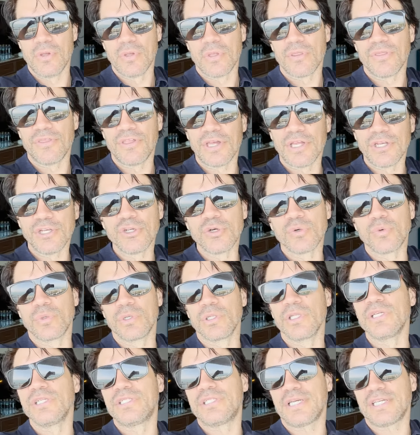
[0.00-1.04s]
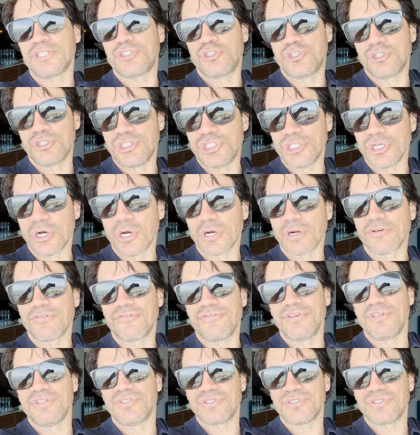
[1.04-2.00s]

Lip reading: Then you'll really test your geography.